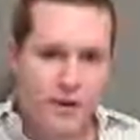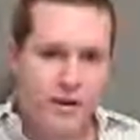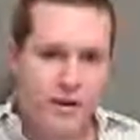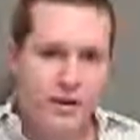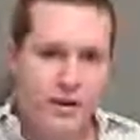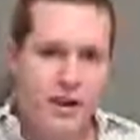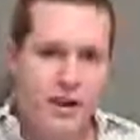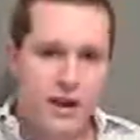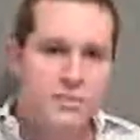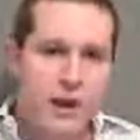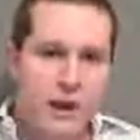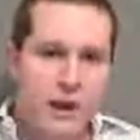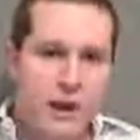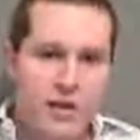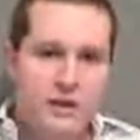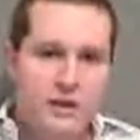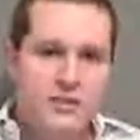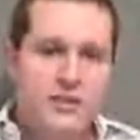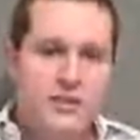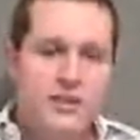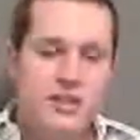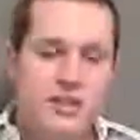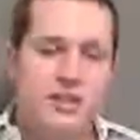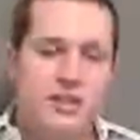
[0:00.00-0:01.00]
Okay,
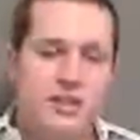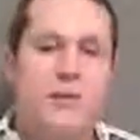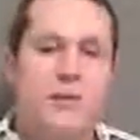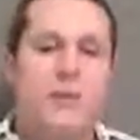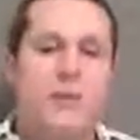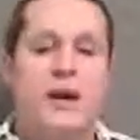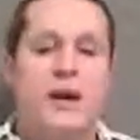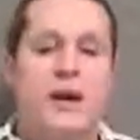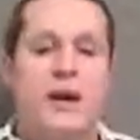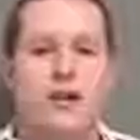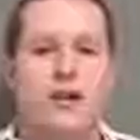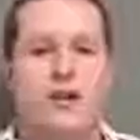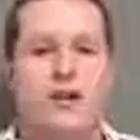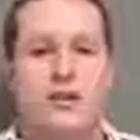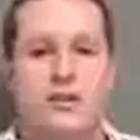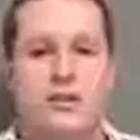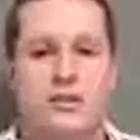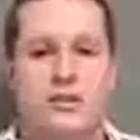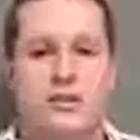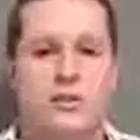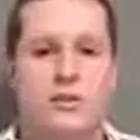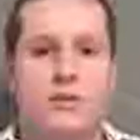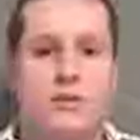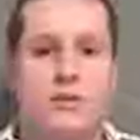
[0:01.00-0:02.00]
parents need to be back into
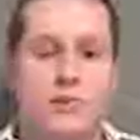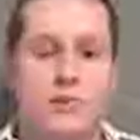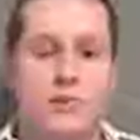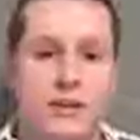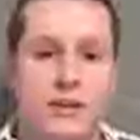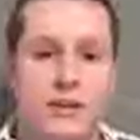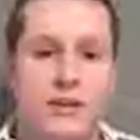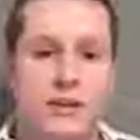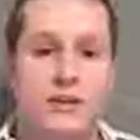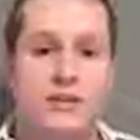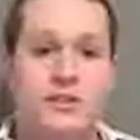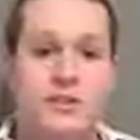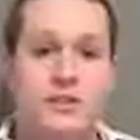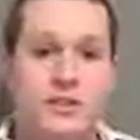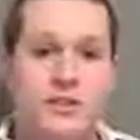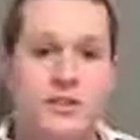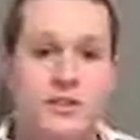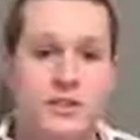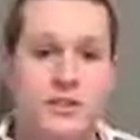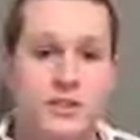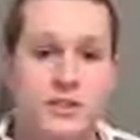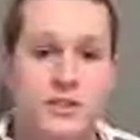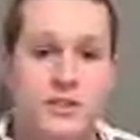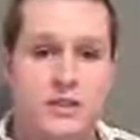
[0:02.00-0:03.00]
control of making
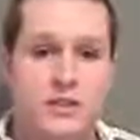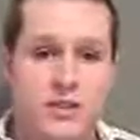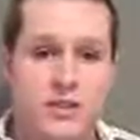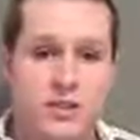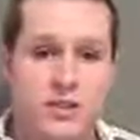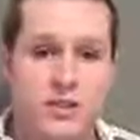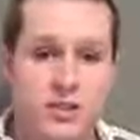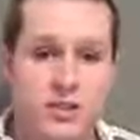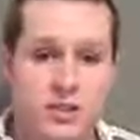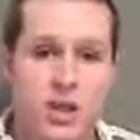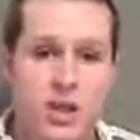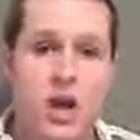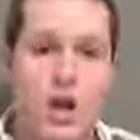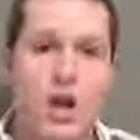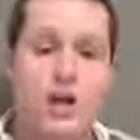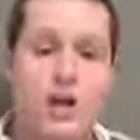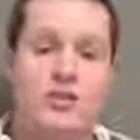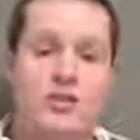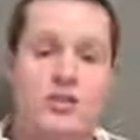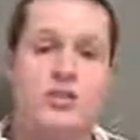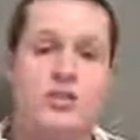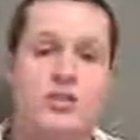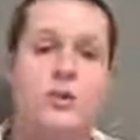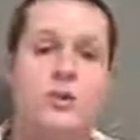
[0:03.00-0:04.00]
these decisions.
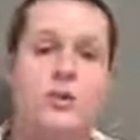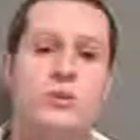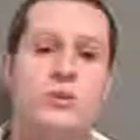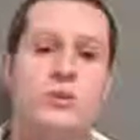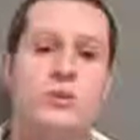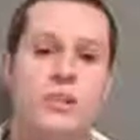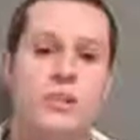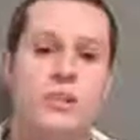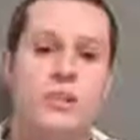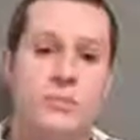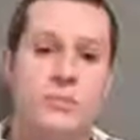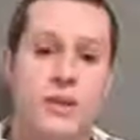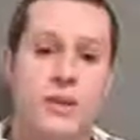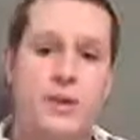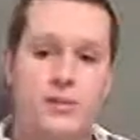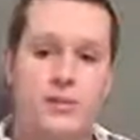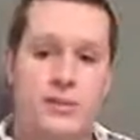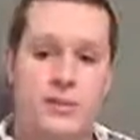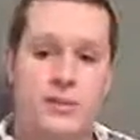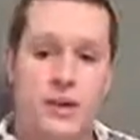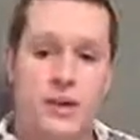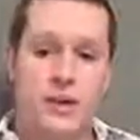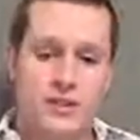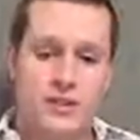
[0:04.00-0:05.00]
Schools need to be
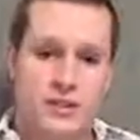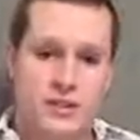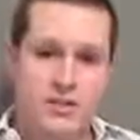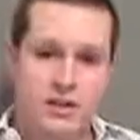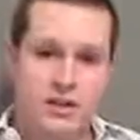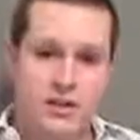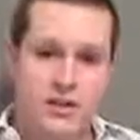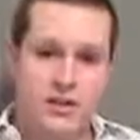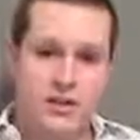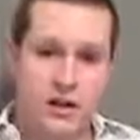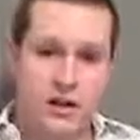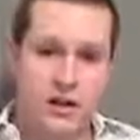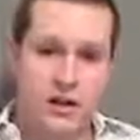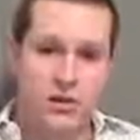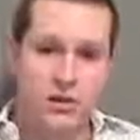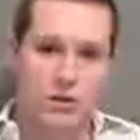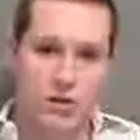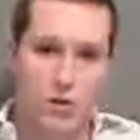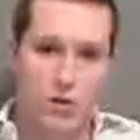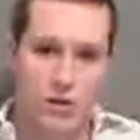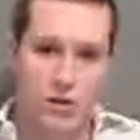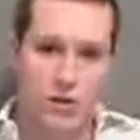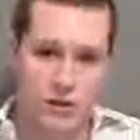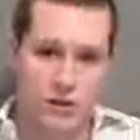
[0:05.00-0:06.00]
able to make decisions on a
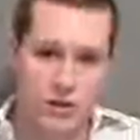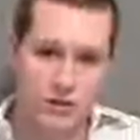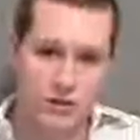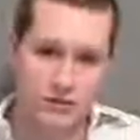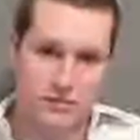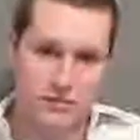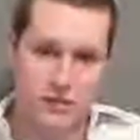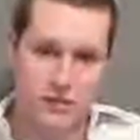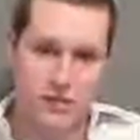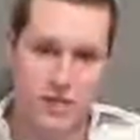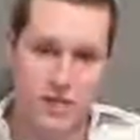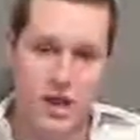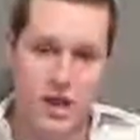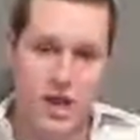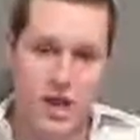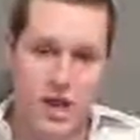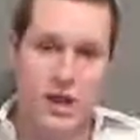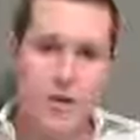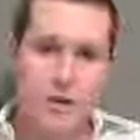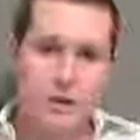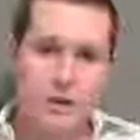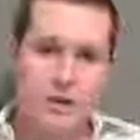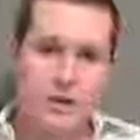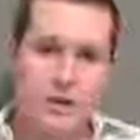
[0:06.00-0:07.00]
local level.
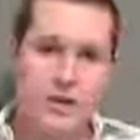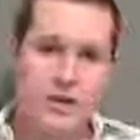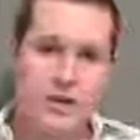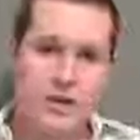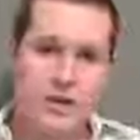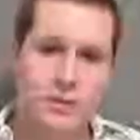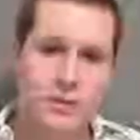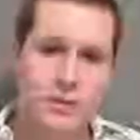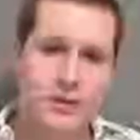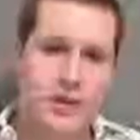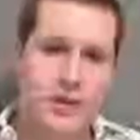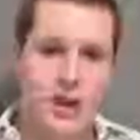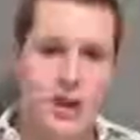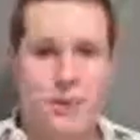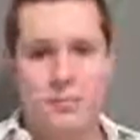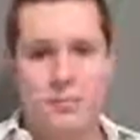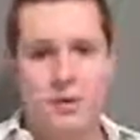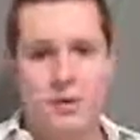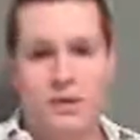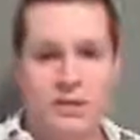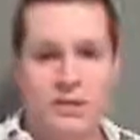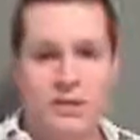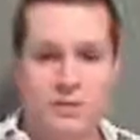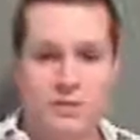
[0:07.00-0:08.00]
And we need to bring
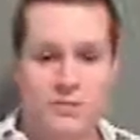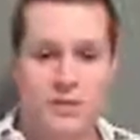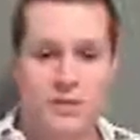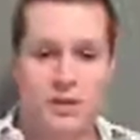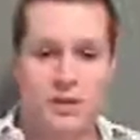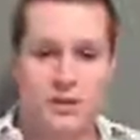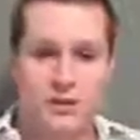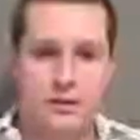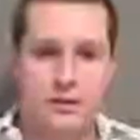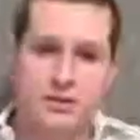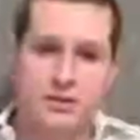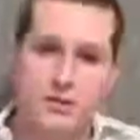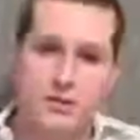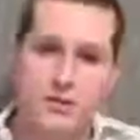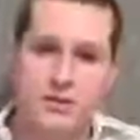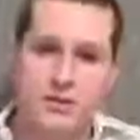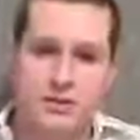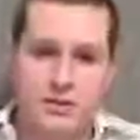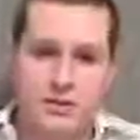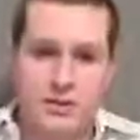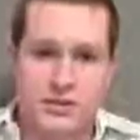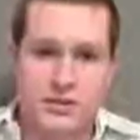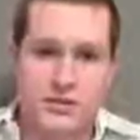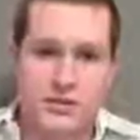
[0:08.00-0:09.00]
capitalism into the school
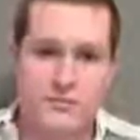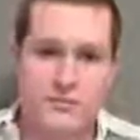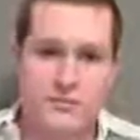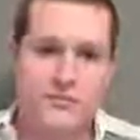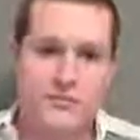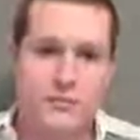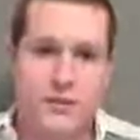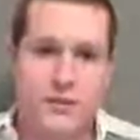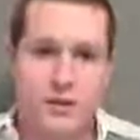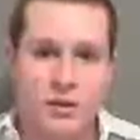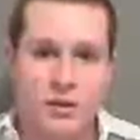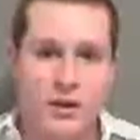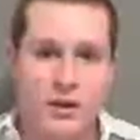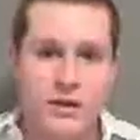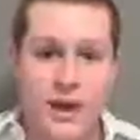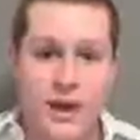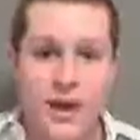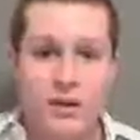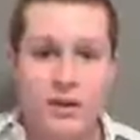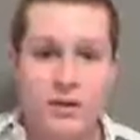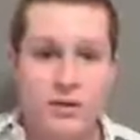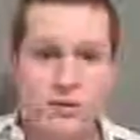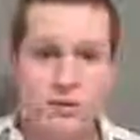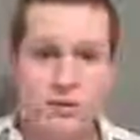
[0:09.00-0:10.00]
system. Okay,
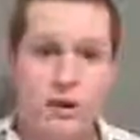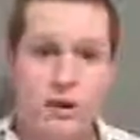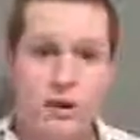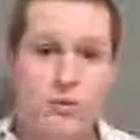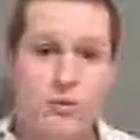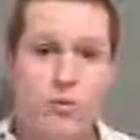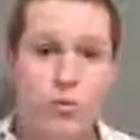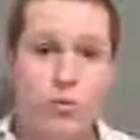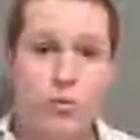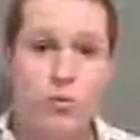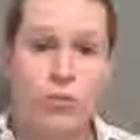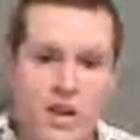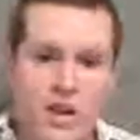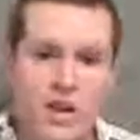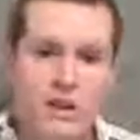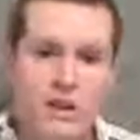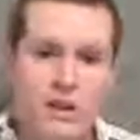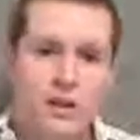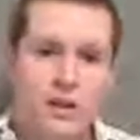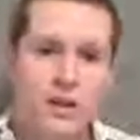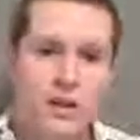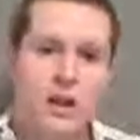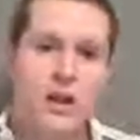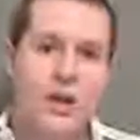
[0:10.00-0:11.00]
that'll create
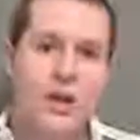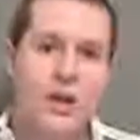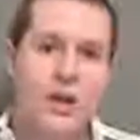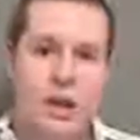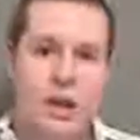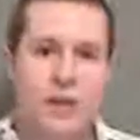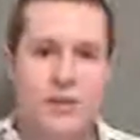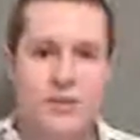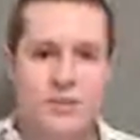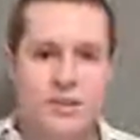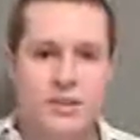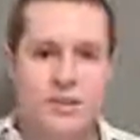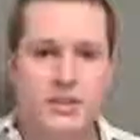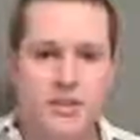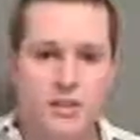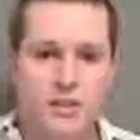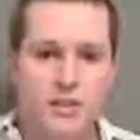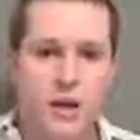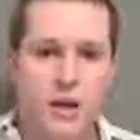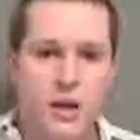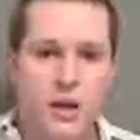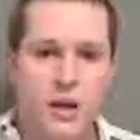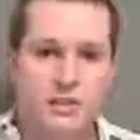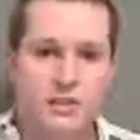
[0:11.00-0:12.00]
real
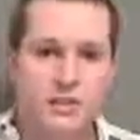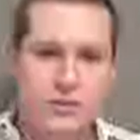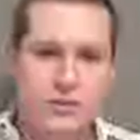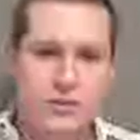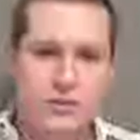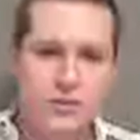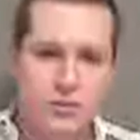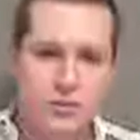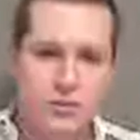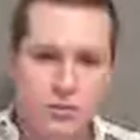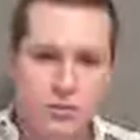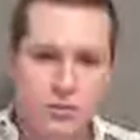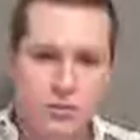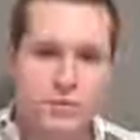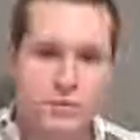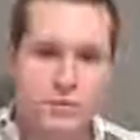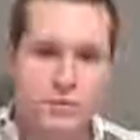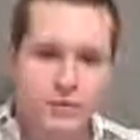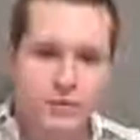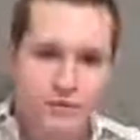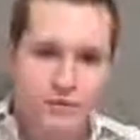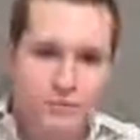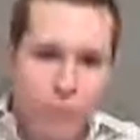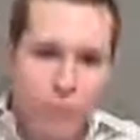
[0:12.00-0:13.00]
competition that schools will
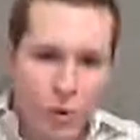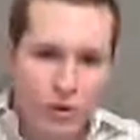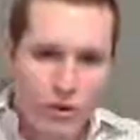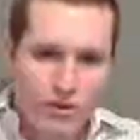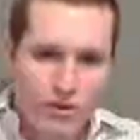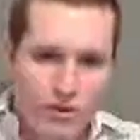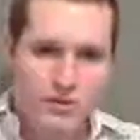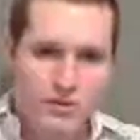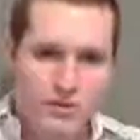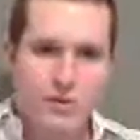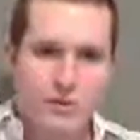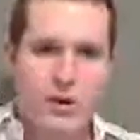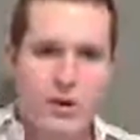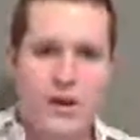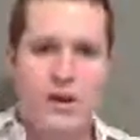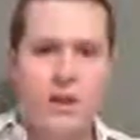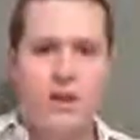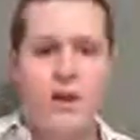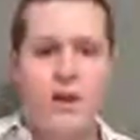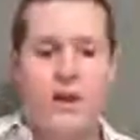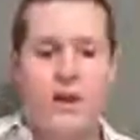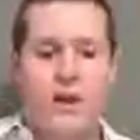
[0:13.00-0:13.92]
be forced to